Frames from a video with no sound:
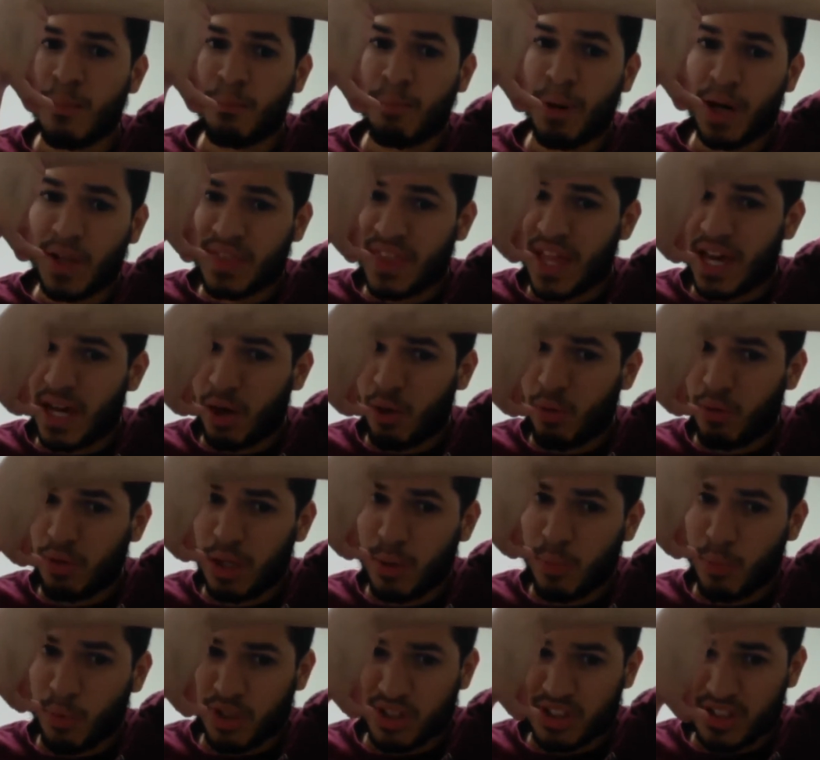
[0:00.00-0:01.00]
But that
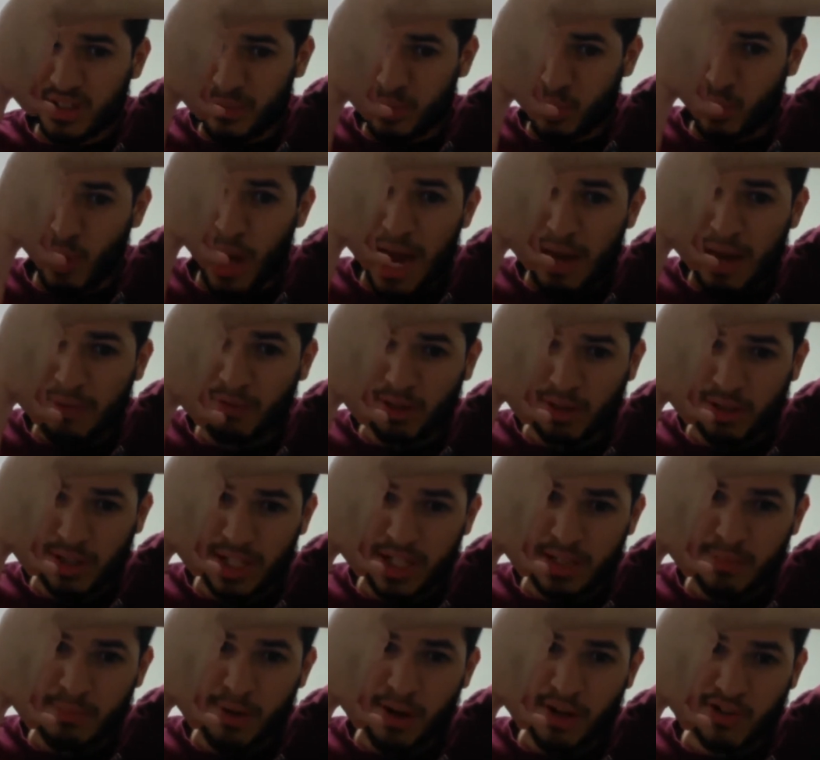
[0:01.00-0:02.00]
only works if you have a
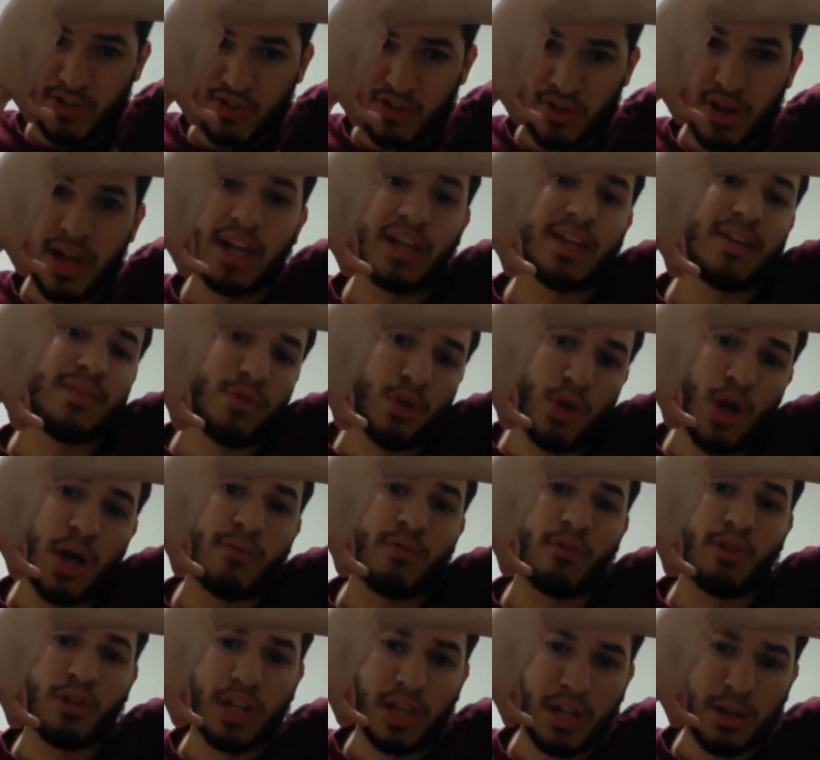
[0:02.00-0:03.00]
Link monster, and if you
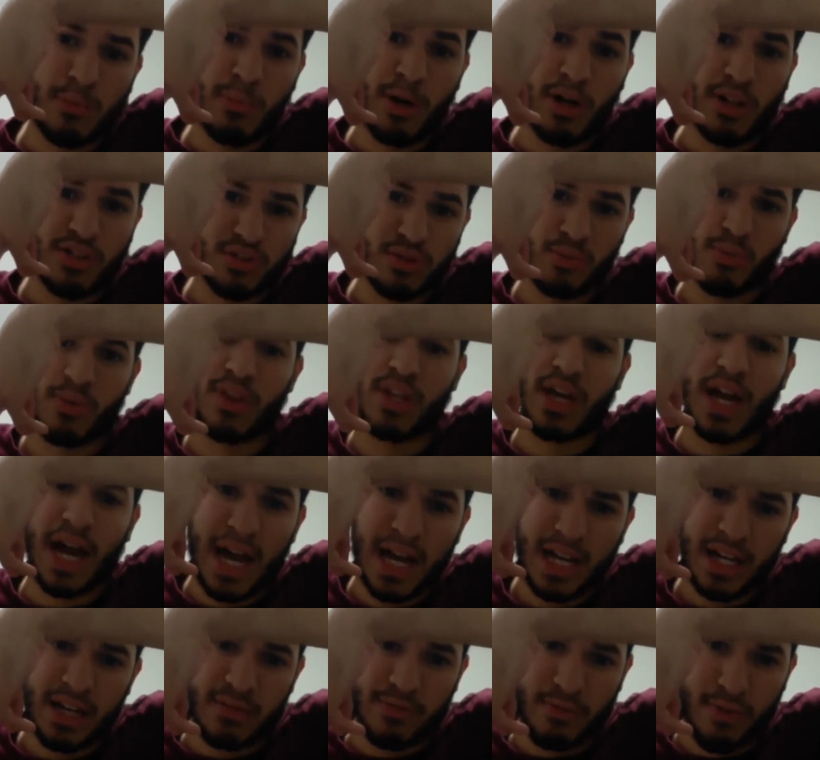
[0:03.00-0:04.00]
have a Link monster with a
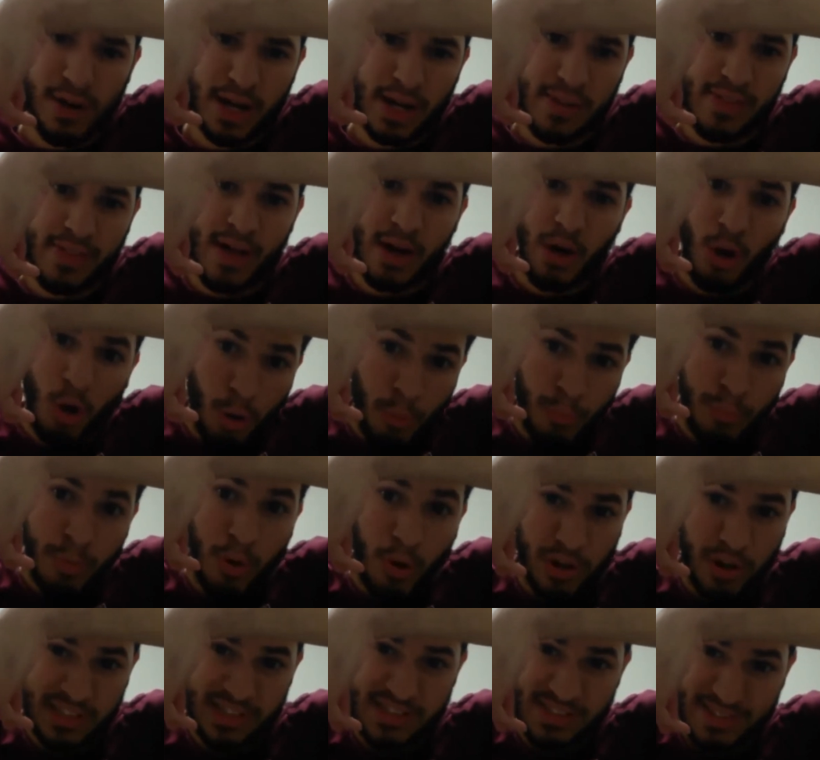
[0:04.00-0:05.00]
high enough rating that all
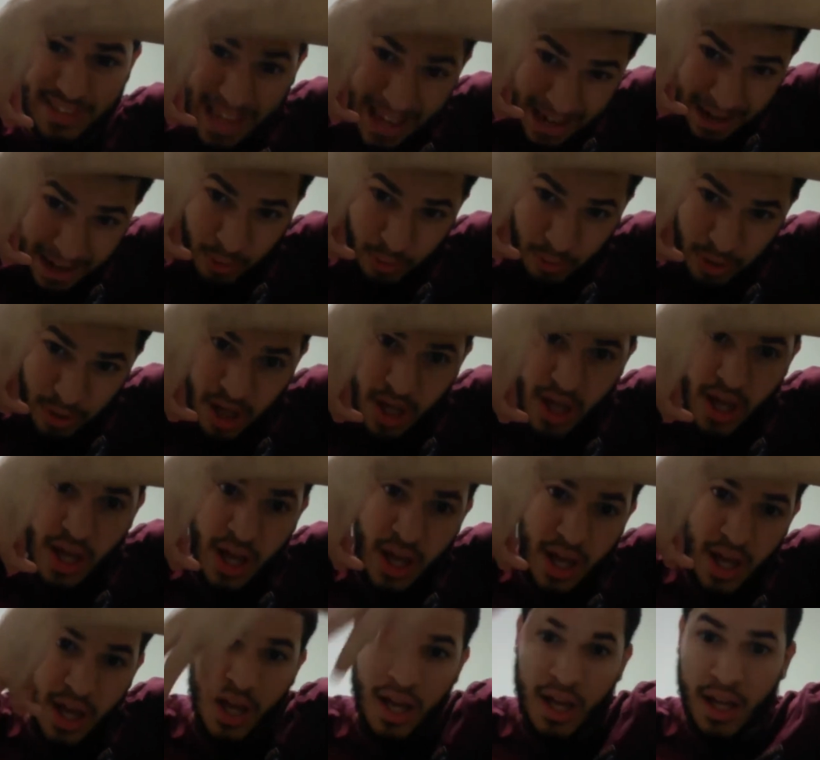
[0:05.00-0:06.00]
points down,
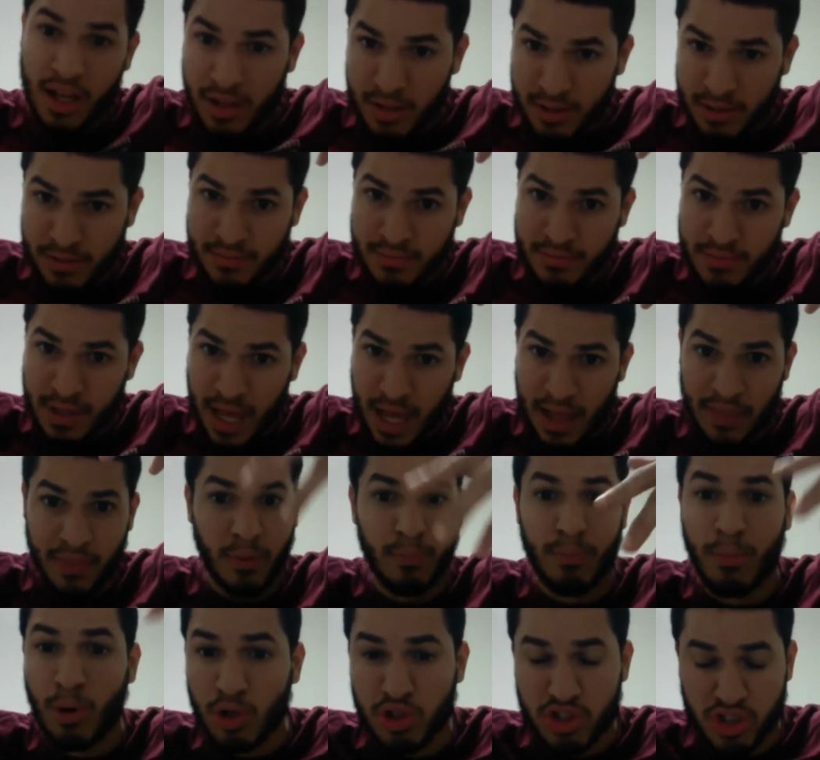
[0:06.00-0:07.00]
and
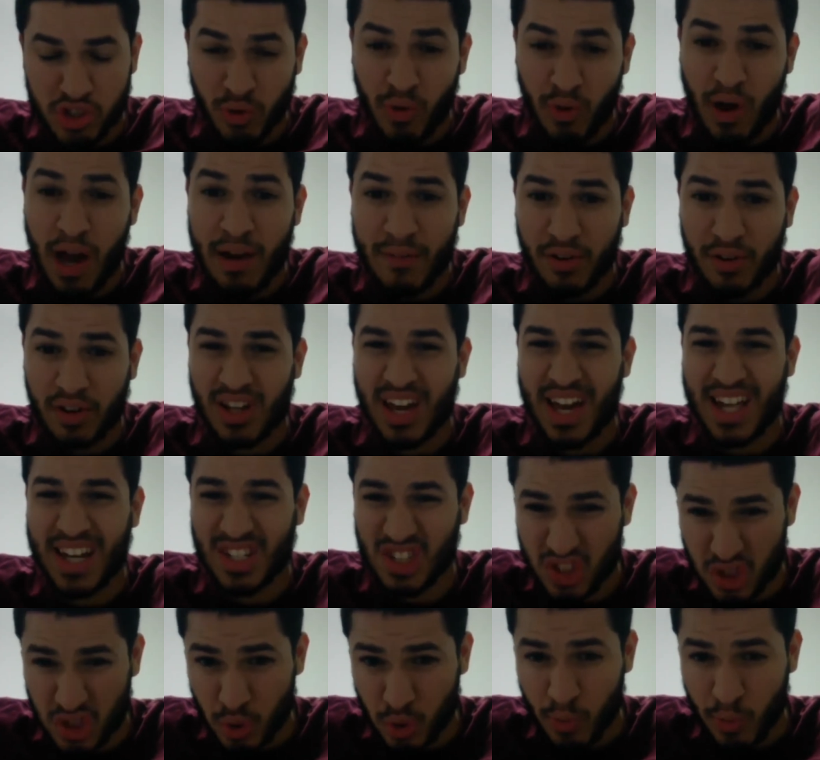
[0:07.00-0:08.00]
the most you'll ever get
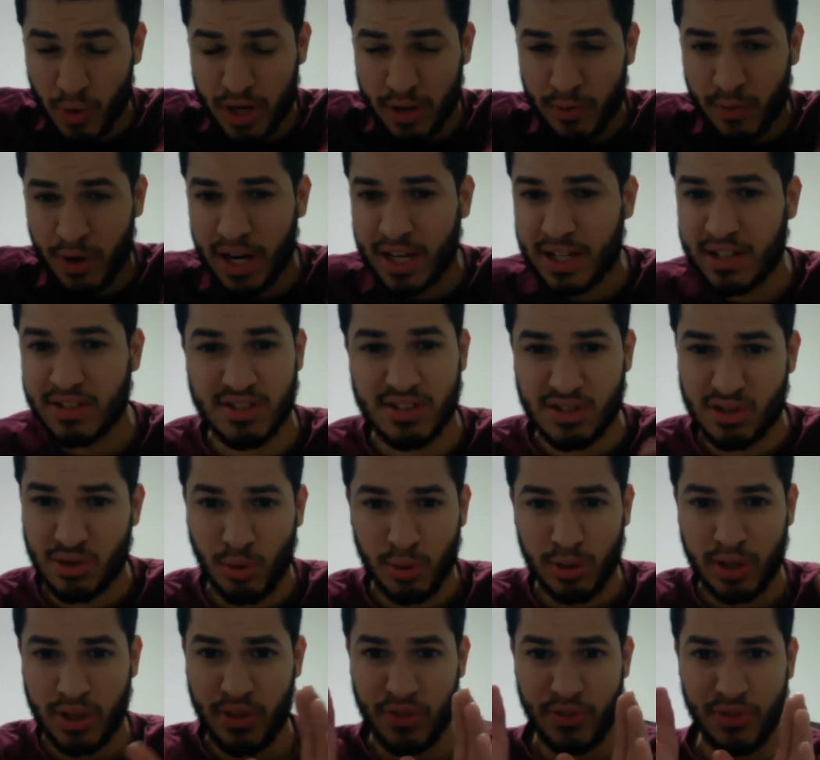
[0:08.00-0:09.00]
is 3, right? Because there's
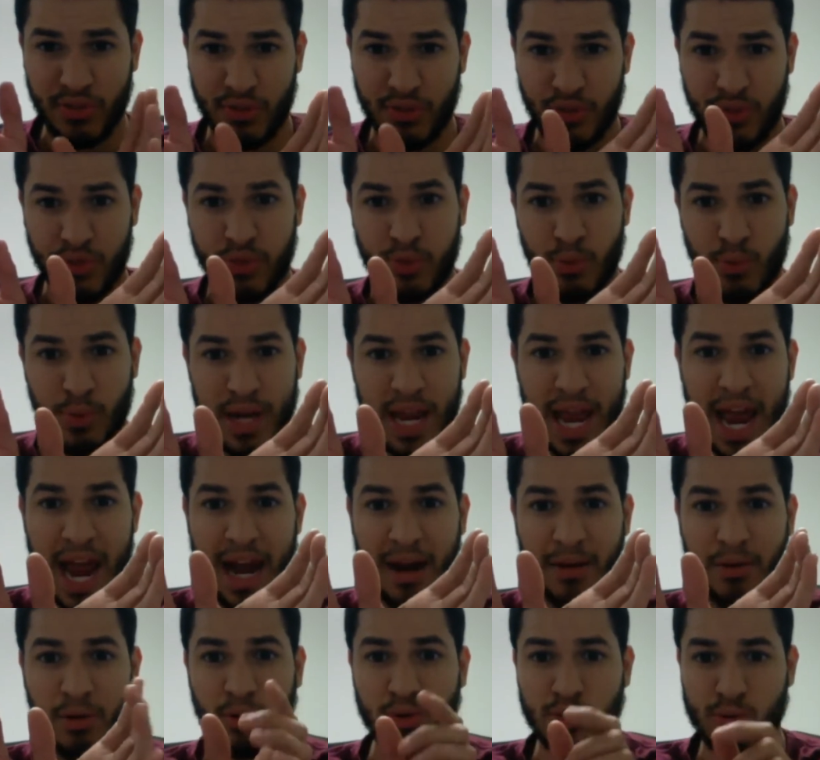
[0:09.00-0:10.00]
only 3
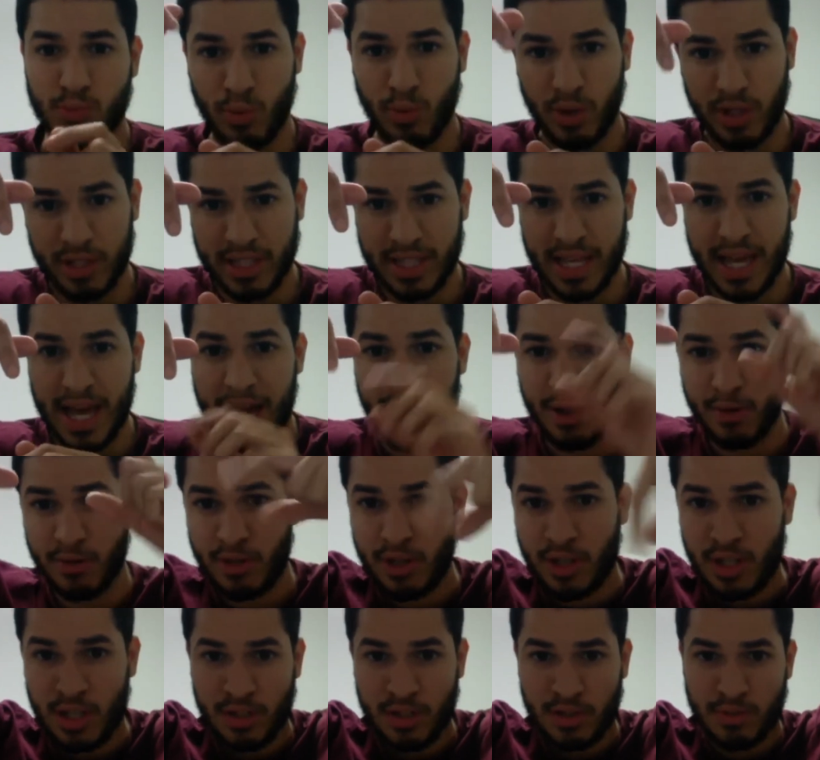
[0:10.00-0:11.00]
arrows, 1 down,
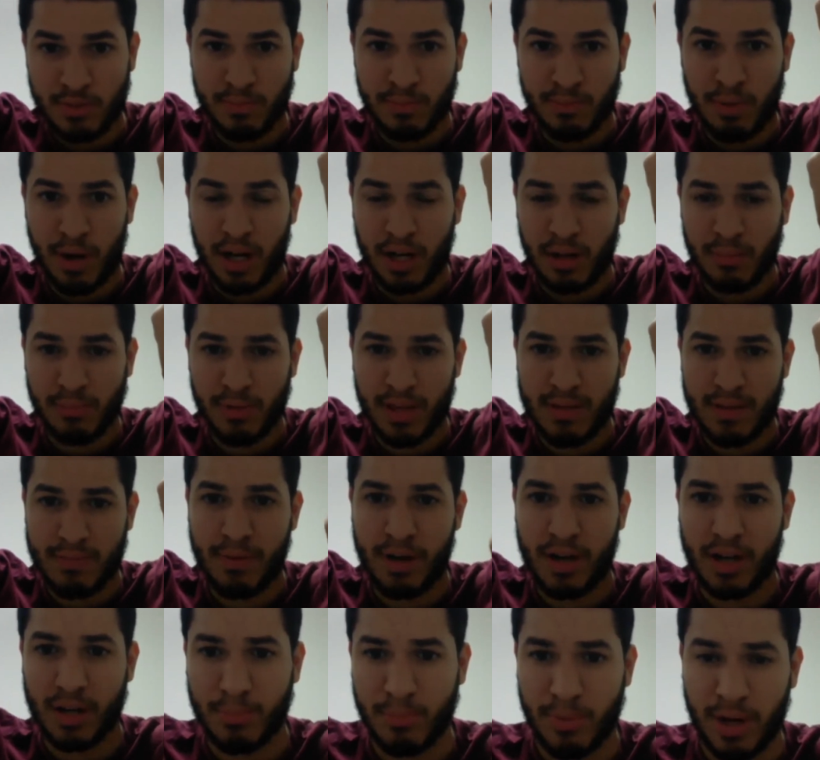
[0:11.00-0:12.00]
bottom left,
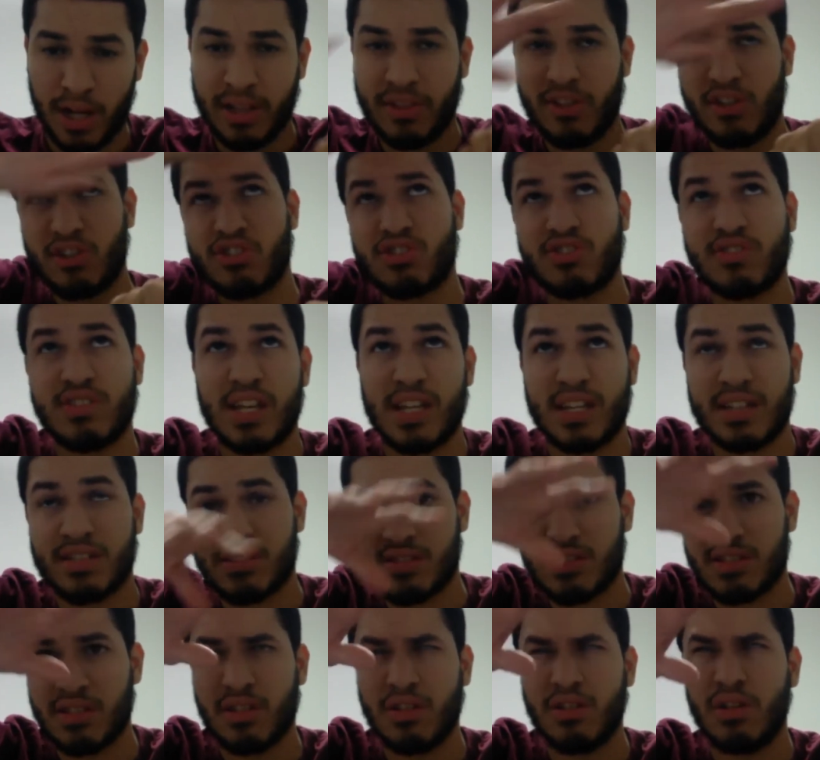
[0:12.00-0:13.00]
bottom right. There's
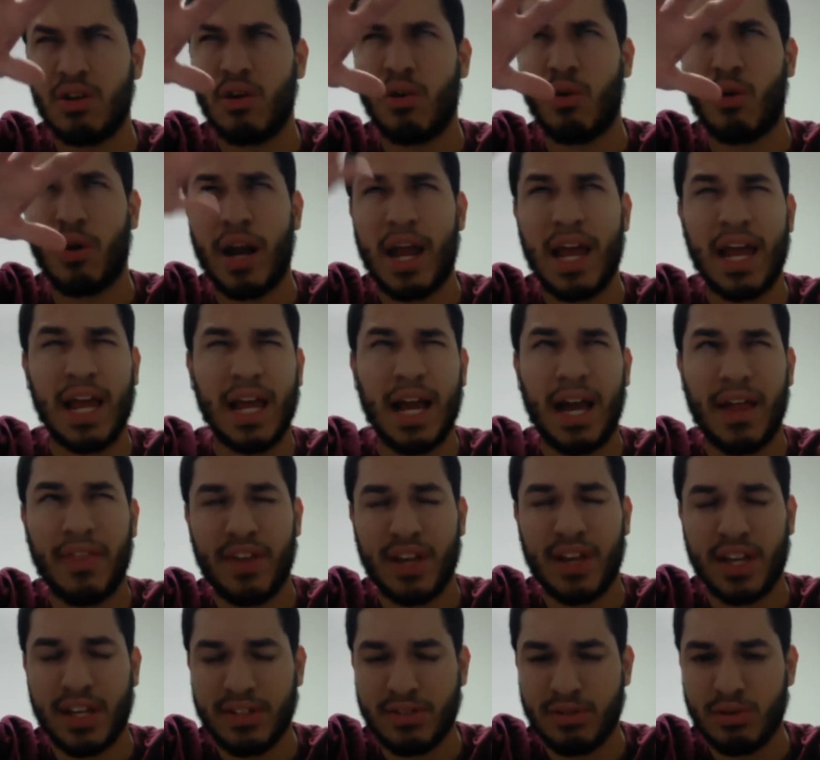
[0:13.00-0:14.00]
6 or 8, I
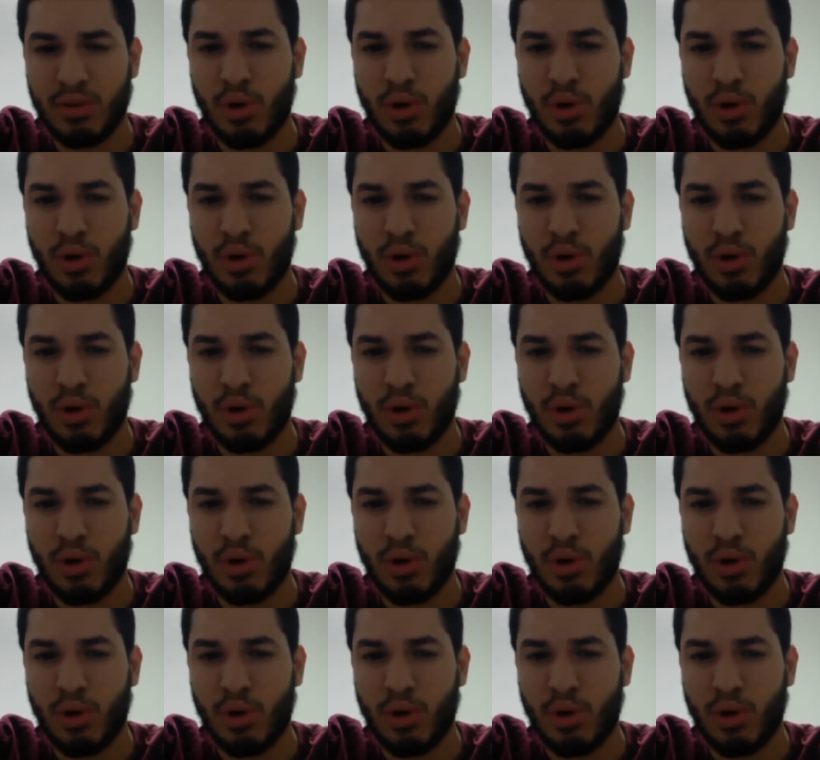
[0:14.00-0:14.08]
think, in